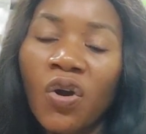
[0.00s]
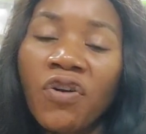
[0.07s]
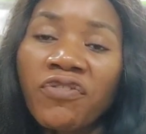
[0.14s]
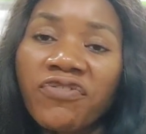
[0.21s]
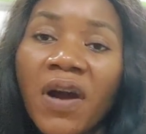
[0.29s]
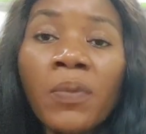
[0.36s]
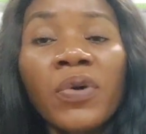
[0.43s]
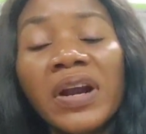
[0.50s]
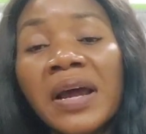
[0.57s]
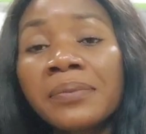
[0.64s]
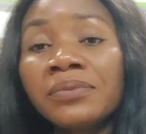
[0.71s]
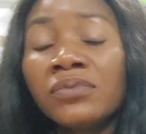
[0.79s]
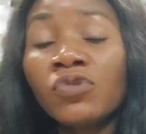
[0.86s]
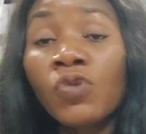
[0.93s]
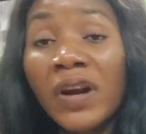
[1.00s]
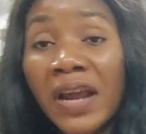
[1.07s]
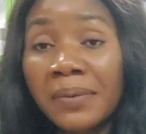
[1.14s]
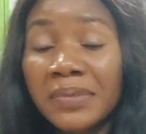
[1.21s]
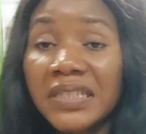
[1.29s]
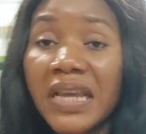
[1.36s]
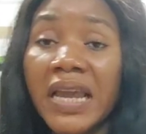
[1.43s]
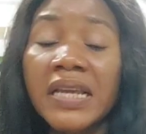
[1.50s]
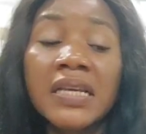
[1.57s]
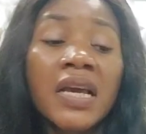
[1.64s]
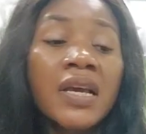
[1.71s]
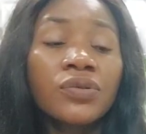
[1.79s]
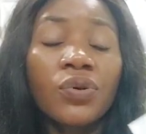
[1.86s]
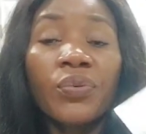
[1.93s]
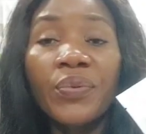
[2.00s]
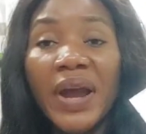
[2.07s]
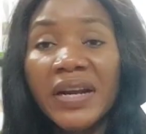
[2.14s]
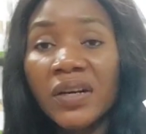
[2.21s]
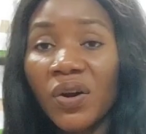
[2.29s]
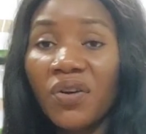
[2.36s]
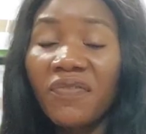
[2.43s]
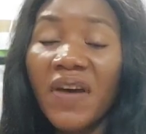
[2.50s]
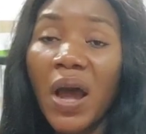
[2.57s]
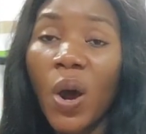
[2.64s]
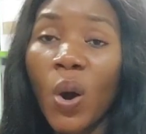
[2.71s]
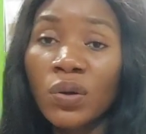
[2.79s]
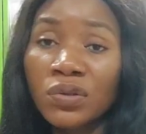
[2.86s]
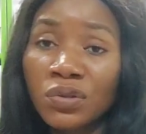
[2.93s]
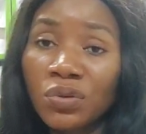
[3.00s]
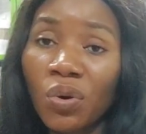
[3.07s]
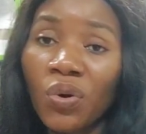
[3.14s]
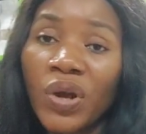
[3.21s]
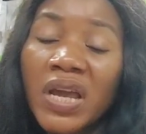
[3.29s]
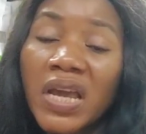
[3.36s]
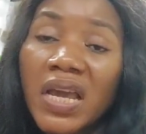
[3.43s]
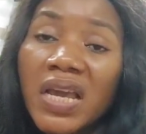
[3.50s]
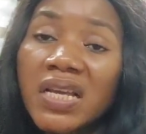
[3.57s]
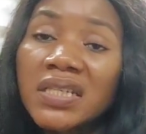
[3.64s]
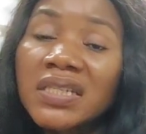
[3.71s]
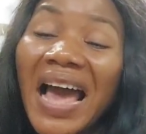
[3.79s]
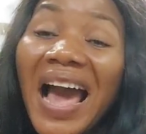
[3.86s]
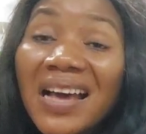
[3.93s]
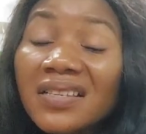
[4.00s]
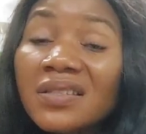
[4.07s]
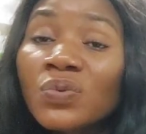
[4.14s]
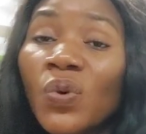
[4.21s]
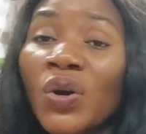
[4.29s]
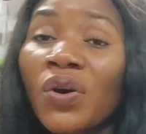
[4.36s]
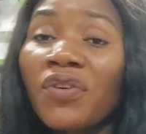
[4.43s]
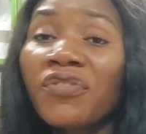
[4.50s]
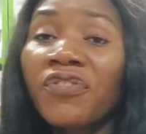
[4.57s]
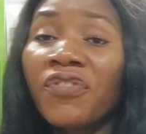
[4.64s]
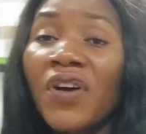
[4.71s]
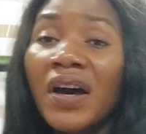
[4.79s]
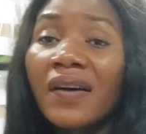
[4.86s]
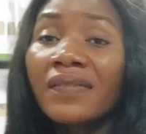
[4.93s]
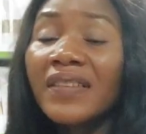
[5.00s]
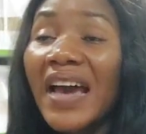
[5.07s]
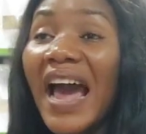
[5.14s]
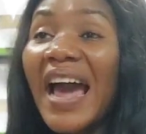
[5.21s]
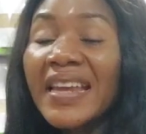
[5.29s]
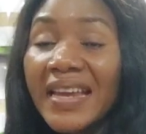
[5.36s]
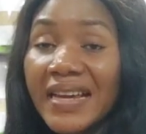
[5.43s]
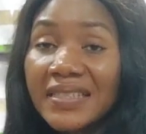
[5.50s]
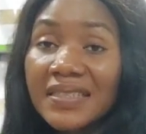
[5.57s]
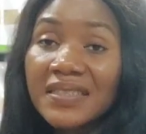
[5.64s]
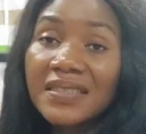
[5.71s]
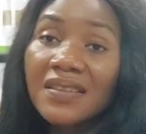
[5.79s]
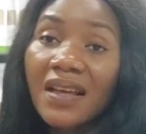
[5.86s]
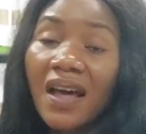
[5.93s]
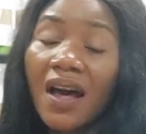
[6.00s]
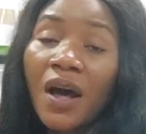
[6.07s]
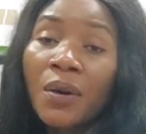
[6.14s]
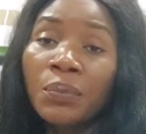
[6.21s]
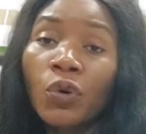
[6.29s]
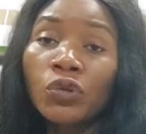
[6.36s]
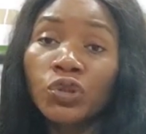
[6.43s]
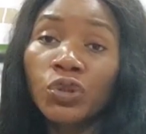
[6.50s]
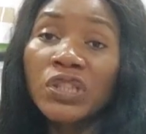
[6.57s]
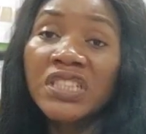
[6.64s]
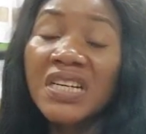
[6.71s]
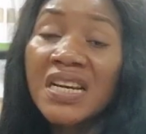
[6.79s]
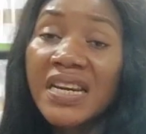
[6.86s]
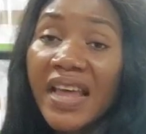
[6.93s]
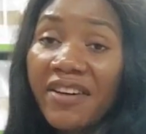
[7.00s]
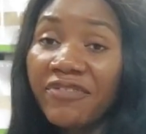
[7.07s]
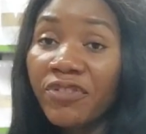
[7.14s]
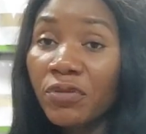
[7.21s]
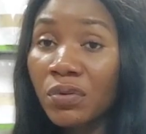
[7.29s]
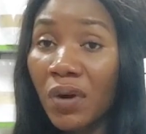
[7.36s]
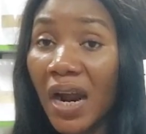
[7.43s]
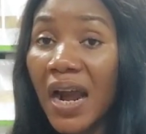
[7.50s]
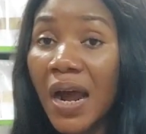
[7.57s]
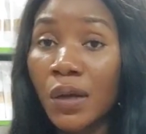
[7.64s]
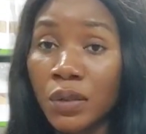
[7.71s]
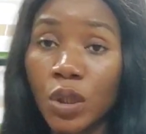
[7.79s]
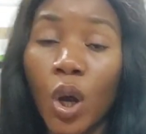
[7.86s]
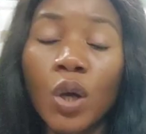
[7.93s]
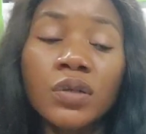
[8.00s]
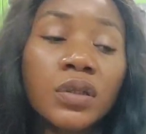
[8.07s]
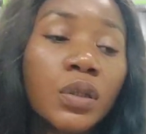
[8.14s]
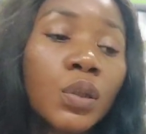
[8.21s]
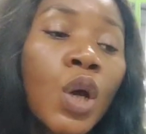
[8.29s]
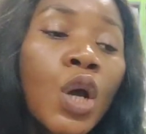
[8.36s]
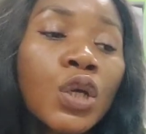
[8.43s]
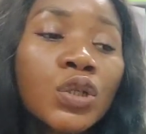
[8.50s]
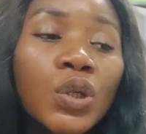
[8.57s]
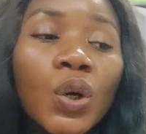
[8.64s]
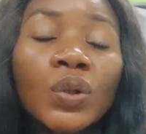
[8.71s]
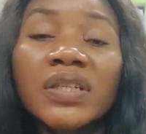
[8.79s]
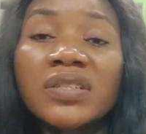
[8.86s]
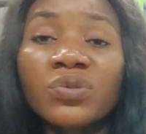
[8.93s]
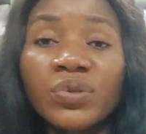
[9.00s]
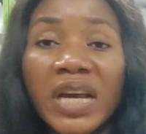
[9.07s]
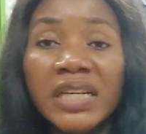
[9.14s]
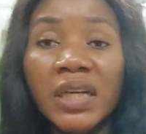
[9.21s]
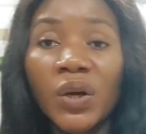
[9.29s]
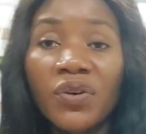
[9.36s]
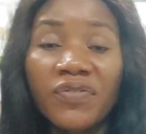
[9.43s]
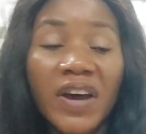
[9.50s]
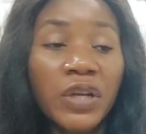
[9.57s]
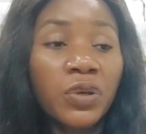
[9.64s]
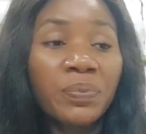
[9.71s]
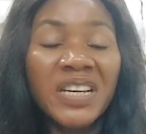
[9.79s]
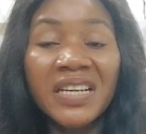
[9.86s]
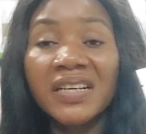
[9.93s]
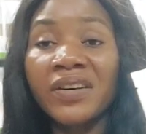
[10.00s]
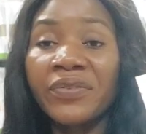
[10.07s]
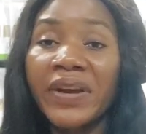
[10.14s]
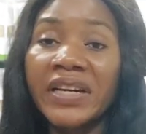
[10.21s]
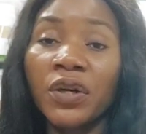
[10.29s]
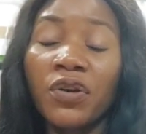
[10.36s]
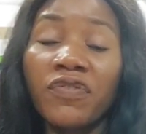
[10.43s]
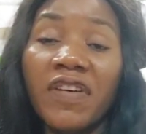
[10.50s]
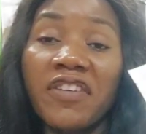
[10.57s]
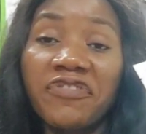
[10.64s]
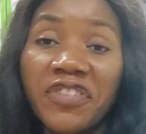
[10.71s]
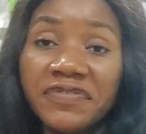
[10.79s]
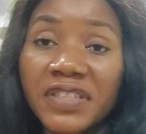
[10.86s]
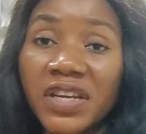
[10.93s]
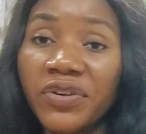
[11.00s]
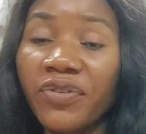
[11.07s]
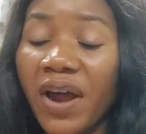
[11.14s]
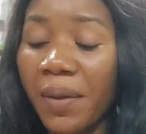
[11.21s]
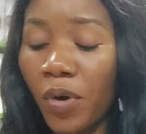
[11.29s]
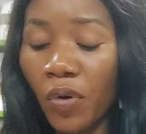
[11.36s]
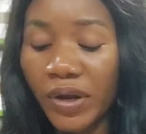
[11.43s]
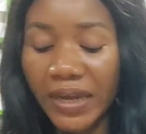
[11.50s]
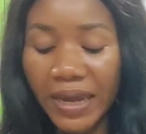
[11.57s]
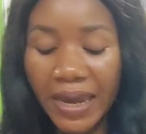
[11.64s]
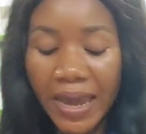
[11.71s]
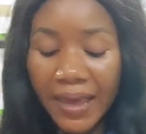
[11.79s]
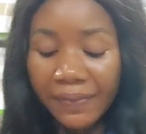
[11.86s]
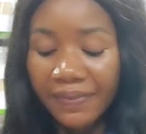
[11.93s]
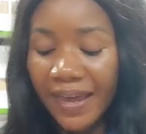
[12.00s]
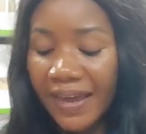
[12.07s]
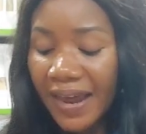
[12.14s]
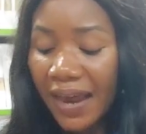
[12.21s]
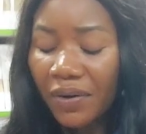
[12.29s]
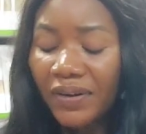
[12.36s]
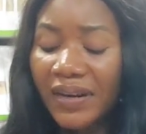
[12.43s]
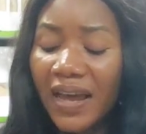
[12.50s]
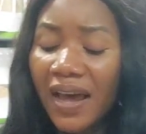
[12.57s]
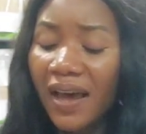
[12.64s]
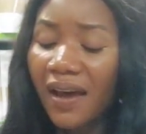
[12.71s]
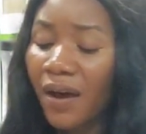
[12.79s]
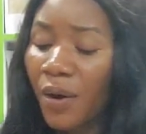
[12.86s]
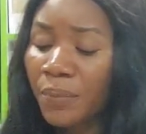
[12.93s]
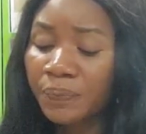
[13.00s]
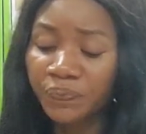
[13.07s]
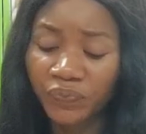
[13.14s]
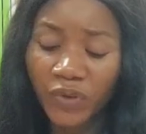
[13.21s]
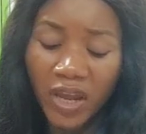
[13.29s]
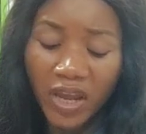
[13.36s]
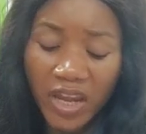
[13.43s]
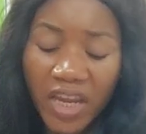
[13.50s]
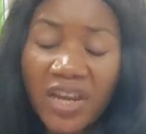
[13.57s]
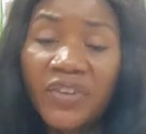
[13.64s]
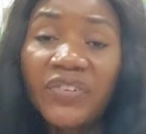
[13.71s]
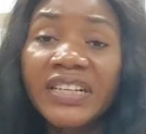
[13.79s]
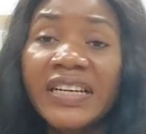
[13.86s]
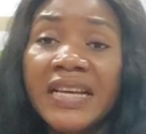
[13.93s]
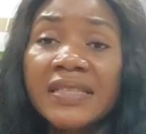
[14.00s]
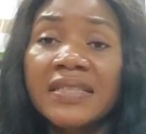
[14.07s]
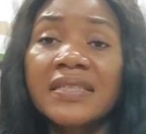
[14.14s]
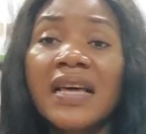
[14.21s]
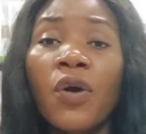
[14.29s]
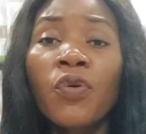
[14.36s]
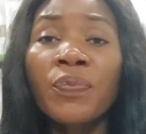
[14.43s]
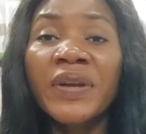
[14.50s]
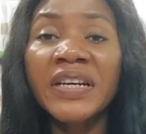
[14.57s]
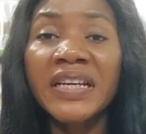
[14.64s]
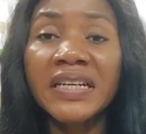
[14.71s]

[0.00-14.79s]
confirm what I'm saying. So red clover also is as one of the highest estrogen level count also. So this red clover, you'll be needing red clover 50 grams. Okay, then another ingredients that we'll